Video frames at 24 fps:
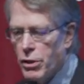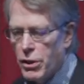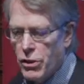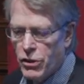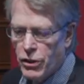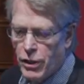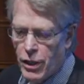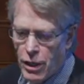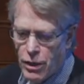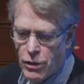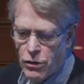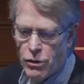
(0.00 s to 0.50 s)
in this
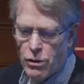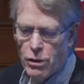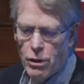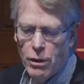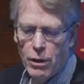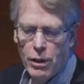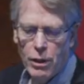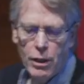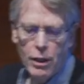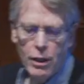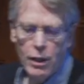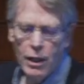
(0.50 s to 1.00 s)
case.
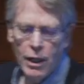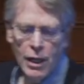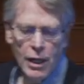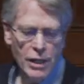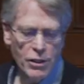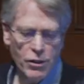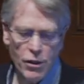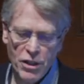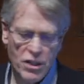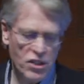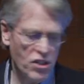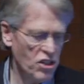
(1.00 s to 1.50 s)

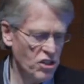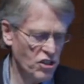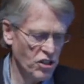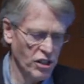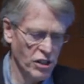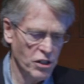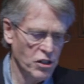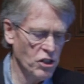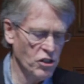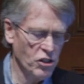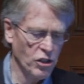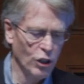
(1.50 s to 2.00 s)
So this is
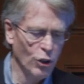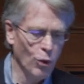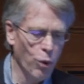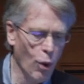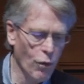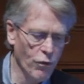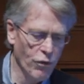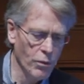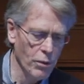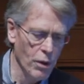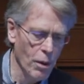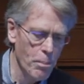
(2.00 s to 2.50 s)
just a, just a
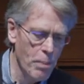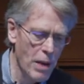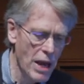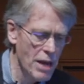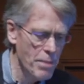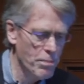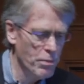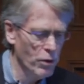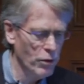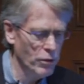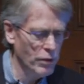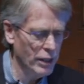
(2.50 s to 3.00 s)
quote from their
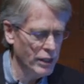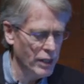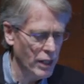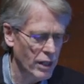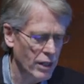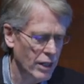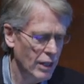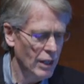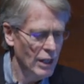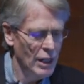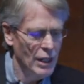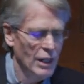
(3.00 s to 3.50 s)
paper that the
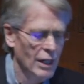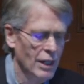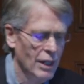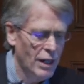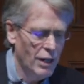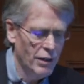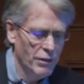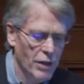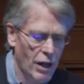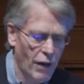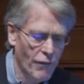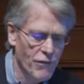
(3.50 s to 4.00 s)

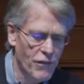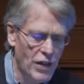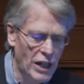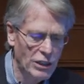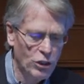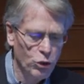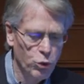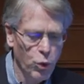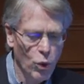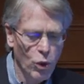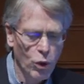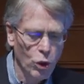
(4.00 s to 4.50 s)
uh,
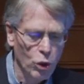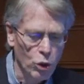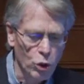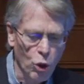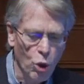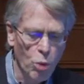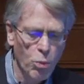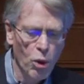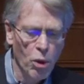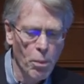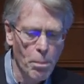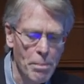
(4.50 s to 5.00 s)
eventual
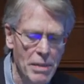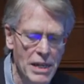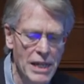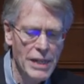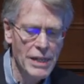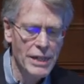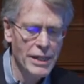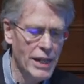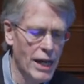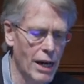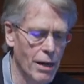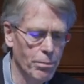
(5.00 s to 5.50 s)
global
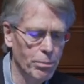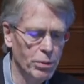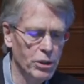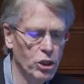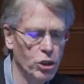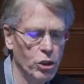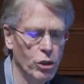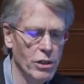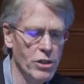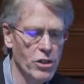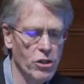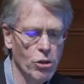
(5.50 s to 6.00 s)
mean
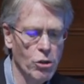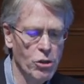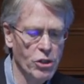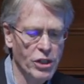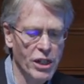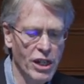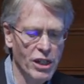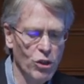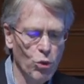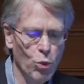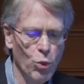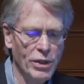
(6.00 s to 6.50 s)
temperature
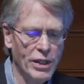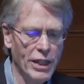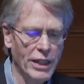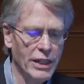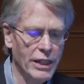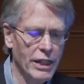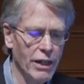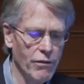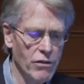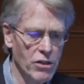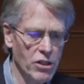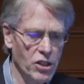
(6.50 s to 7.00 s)
associated with a
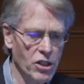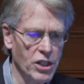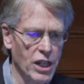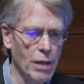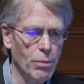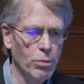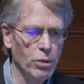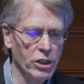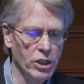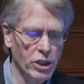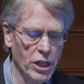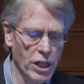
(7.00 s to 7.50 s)
given
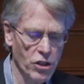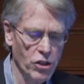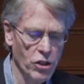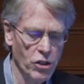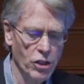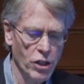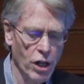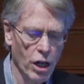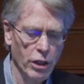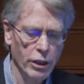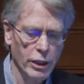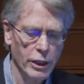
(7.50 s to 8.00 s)
stabilization
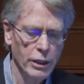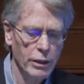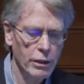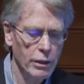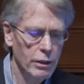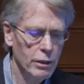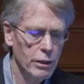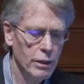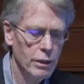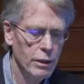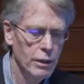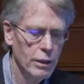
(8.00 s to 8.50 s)
target
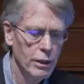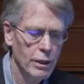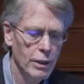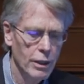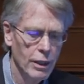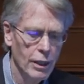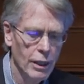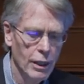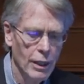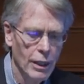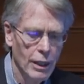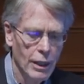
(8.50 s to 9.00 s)

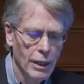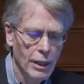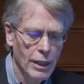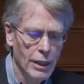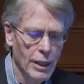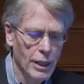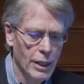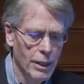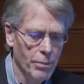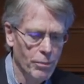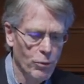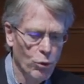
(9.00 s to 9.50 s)

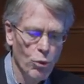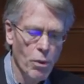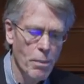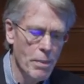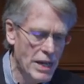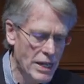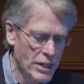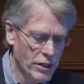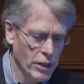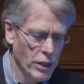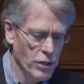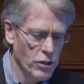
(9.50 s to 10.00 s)
um,
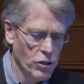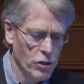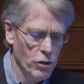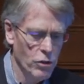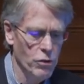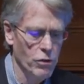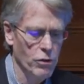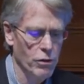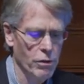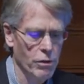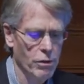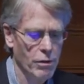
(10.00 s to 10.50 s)
remains
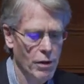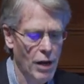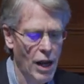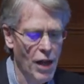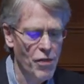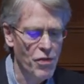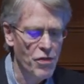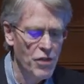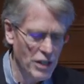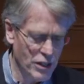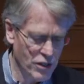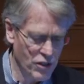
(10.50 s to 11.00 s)
uncertain.
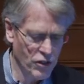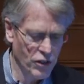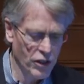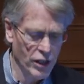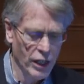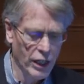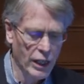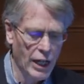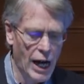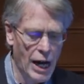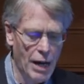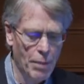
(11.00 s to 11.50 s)
And this is going
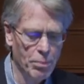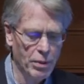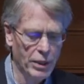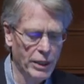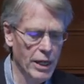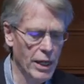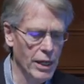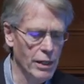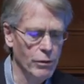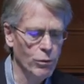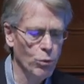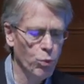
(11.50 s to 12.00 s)
to
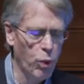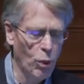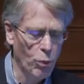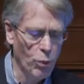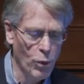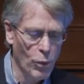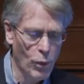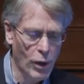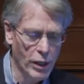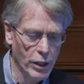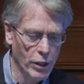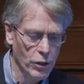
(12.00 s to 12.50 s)
complicate what we
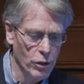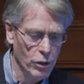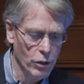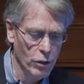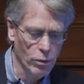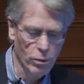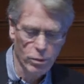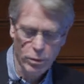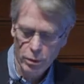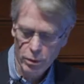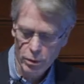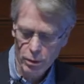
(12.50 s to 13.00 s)
want to
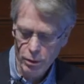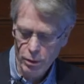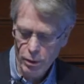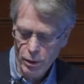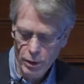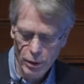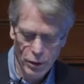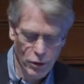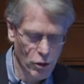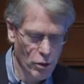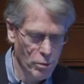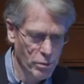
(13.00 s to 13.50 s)
do
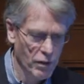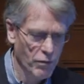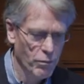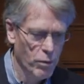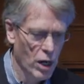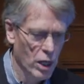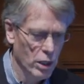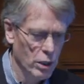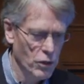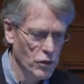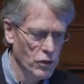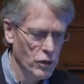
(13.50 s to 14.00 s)
in terms of
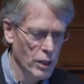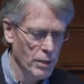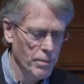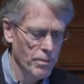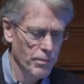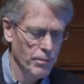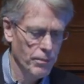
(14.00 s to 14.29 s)
policy.